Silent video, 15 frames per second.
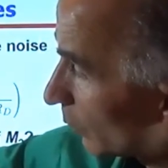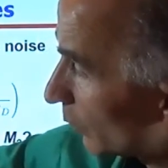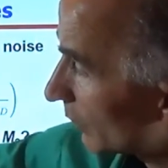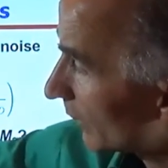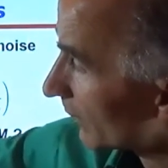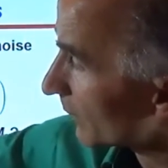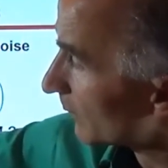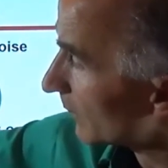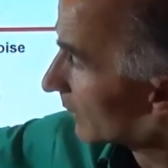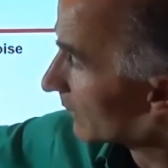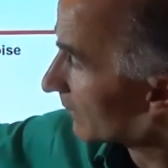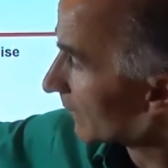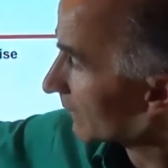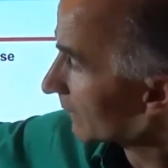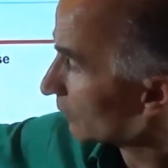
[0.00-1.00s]
would
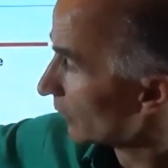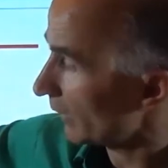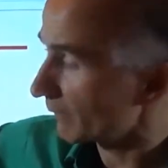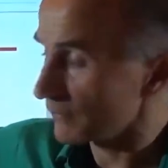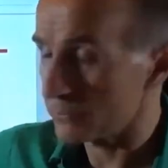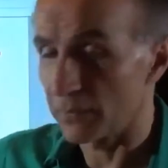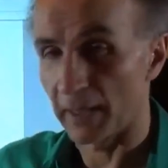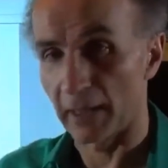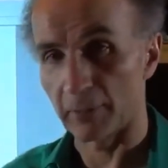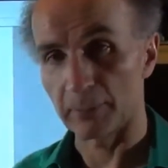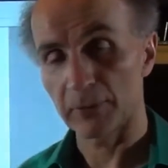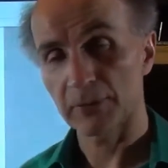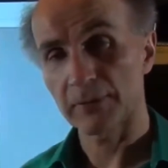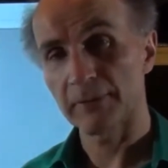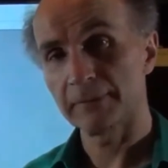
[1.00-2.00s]
experience as it travels to the
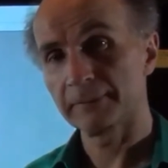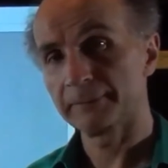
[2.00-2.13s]
output.